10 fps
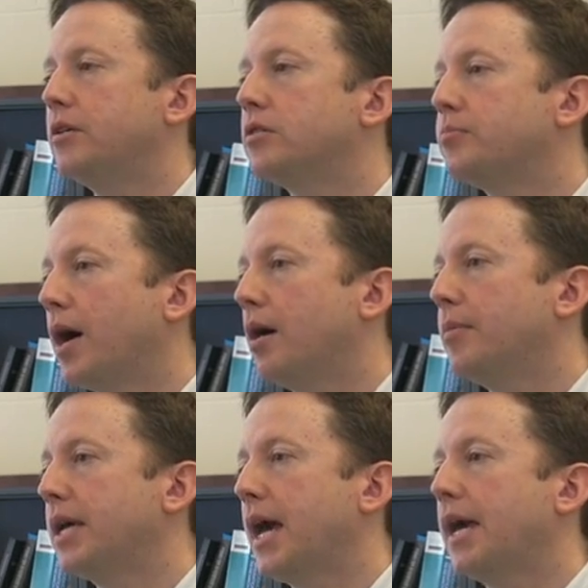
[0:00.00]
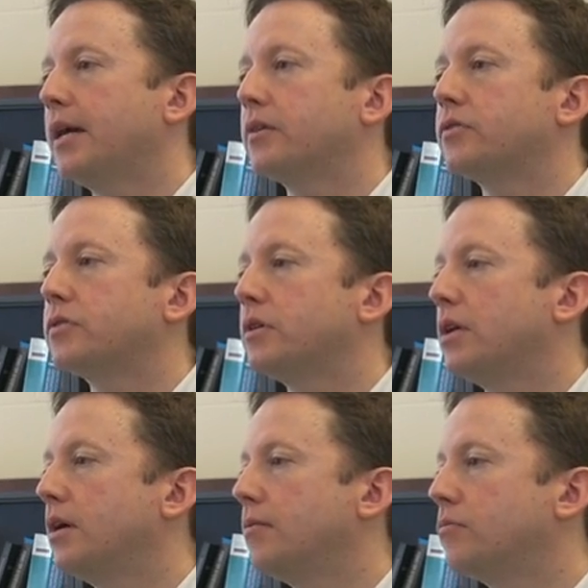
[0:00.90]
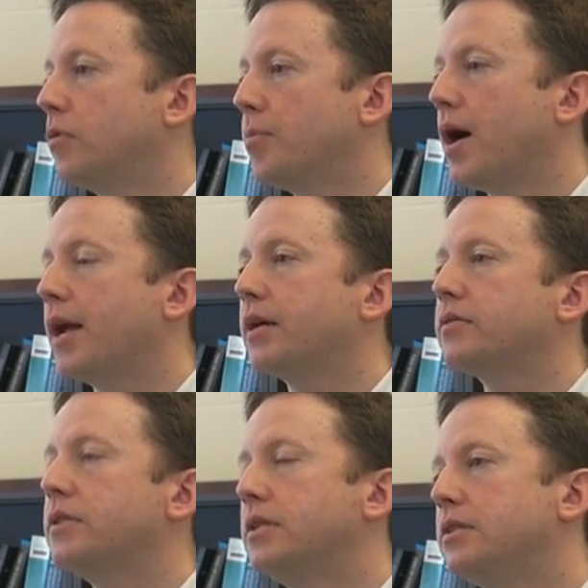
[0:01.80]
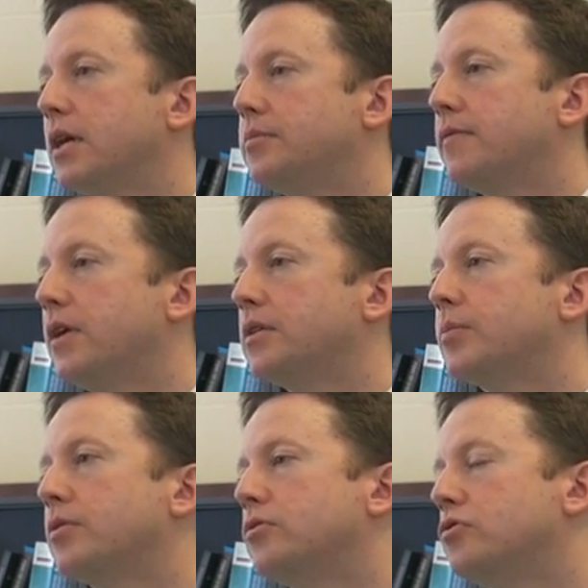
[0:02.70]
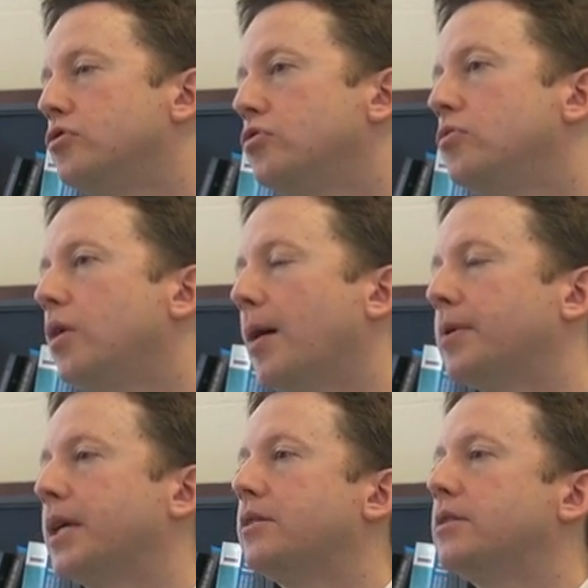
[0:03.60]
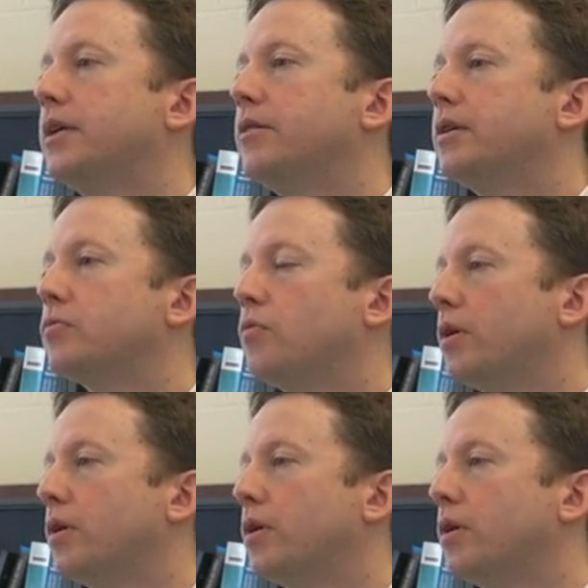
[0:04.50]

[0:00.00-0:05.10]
years, biomechanics, robotics, and these types of things, but there's new application areas.